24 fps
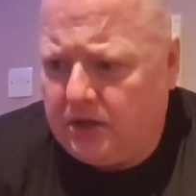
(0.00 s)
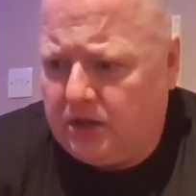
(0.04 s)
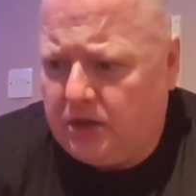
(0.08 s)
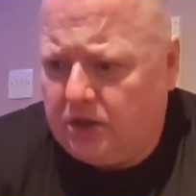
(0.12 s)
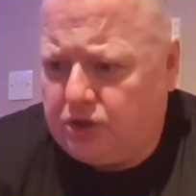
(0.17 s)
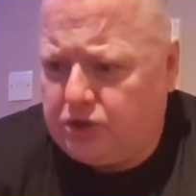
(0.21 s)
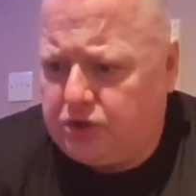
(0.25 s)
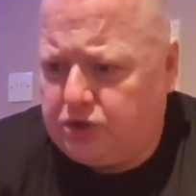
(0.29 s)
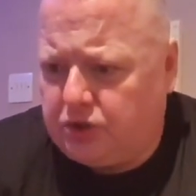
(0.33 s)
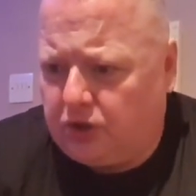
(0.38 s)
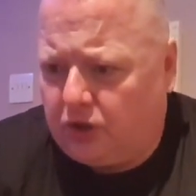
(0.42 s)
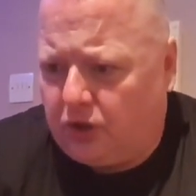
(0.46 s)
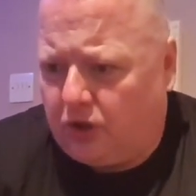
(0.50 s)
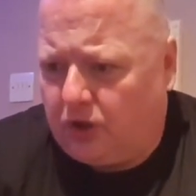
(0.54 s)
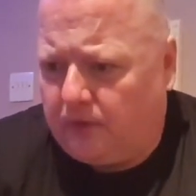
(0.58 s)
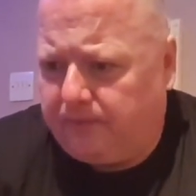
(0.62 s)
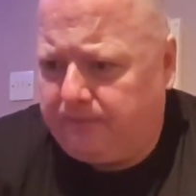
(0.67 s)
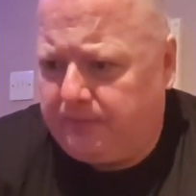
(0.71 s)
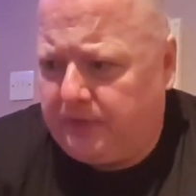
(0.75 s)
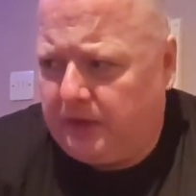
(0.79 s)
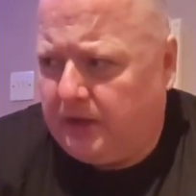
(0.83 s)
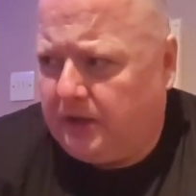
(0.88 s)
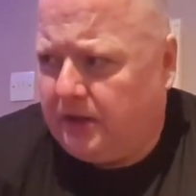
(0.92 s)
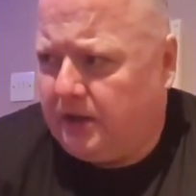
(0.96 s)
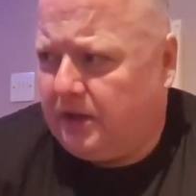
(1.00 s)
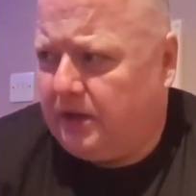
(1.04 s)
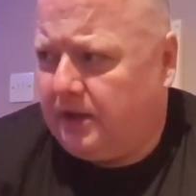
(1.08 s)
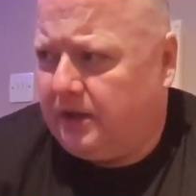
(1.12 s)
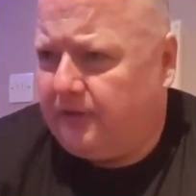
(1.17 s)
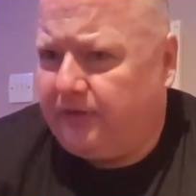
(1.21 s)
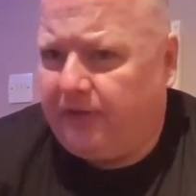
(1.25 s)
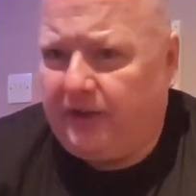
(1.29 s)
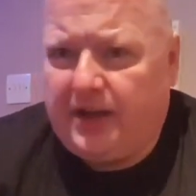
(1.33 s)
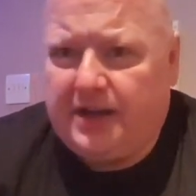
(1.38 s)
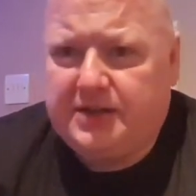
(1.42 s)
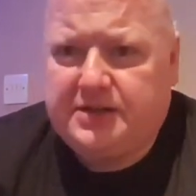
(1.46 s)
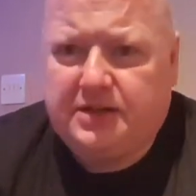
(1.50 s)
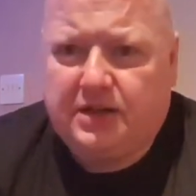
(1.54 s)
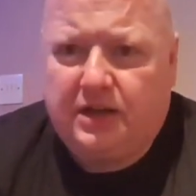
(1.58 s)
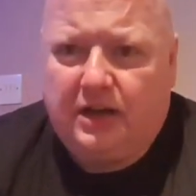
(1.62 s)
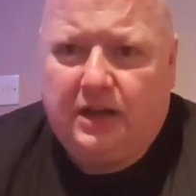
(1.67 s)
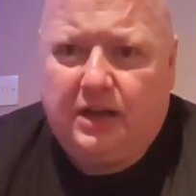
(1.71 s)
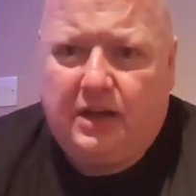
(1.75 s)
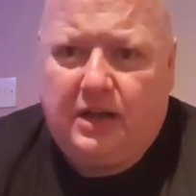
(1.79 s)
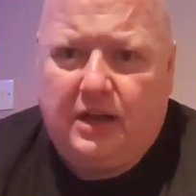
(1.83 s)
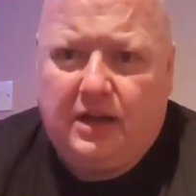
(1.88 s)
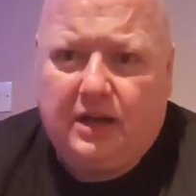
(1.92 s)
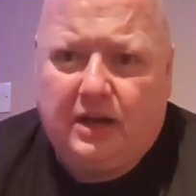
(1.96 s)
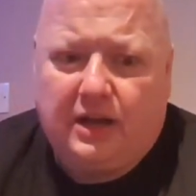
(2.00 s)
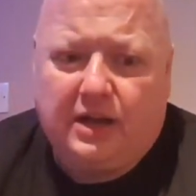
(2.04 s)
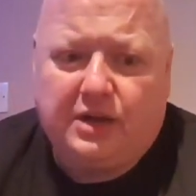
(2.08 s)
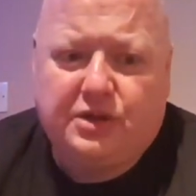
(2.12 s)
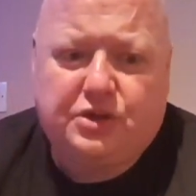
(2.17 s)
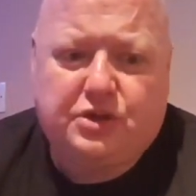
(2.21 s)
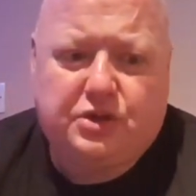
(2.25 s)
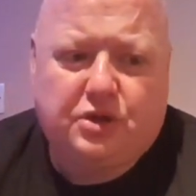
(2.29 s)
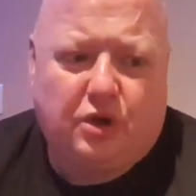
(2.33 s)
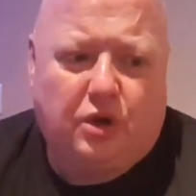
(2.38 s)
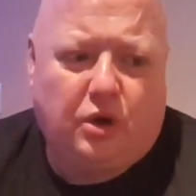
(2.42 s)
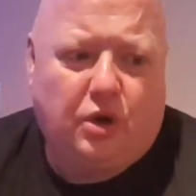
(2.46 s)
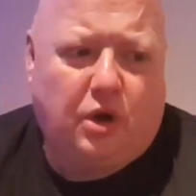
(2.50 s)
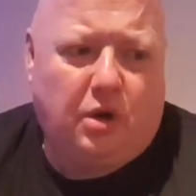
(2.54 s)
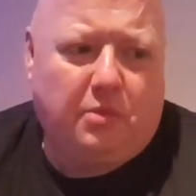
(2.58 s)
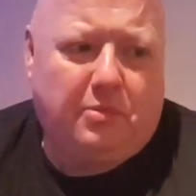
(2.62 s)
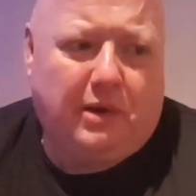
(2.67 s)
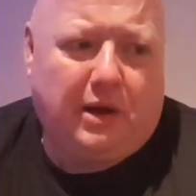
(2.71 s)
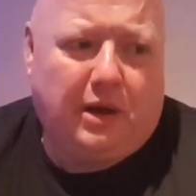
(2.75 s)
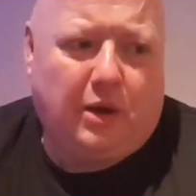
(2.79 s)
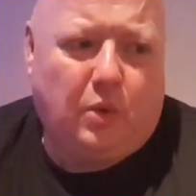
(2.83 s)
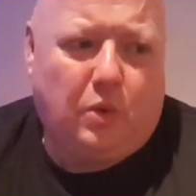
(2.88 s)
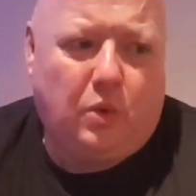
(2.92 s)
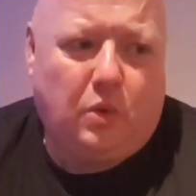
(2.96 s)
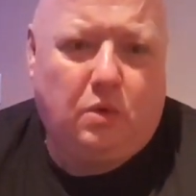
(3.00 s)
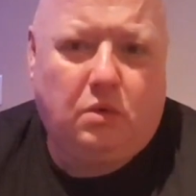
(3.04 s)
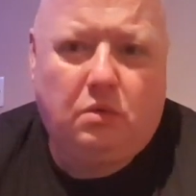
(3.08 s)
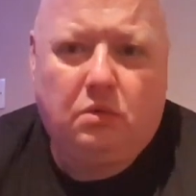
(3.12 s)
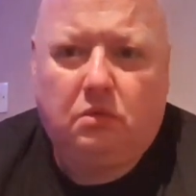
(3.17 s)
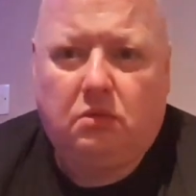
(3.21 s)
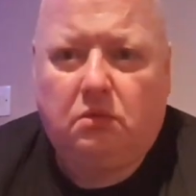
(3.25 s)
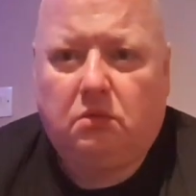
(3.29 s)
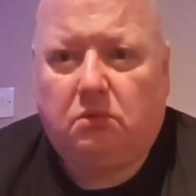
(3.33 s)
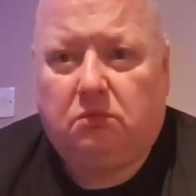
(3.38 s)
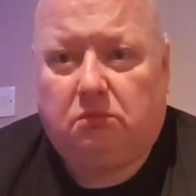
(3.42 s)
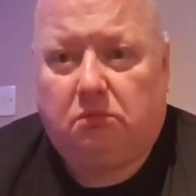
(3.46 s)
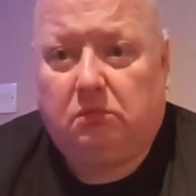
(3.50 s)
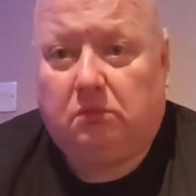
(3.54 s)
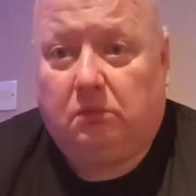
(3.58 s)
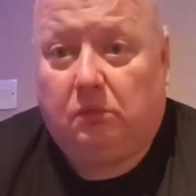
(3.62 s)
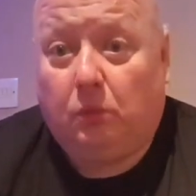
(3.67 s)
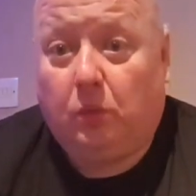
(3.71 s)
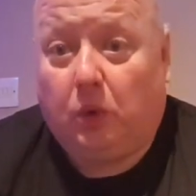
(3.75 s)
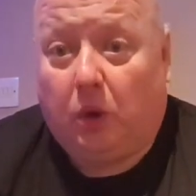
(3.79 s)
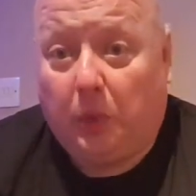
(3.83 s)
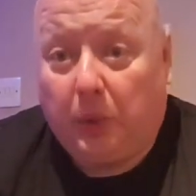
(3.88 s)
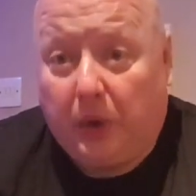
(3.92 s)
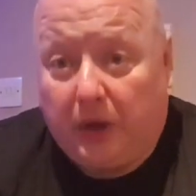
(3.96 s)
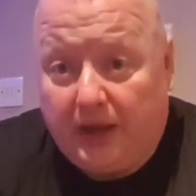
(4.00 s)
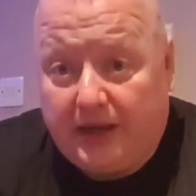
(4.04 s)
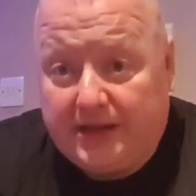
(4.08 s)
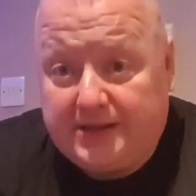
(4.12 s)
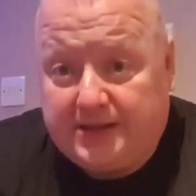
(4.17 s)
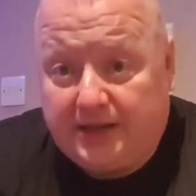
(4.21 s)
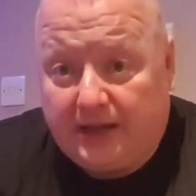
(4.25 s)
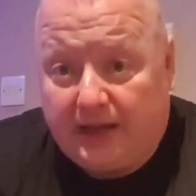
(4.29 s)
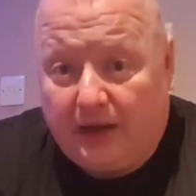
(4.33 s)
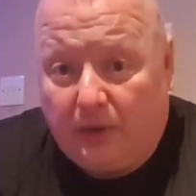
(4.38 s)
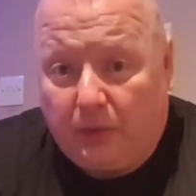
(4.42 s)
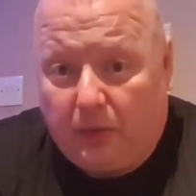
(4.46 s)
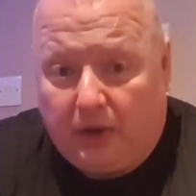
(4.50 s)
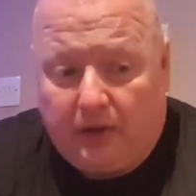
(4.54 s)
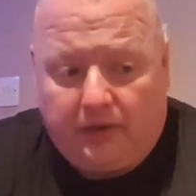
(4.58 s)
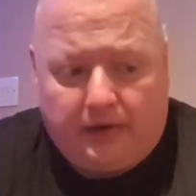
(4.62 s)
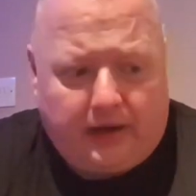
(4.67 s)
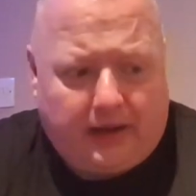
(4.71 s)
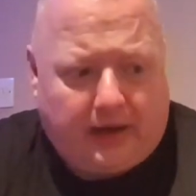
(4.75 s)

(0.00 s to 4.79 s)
So, firstly, let's talk about what we're heating it with.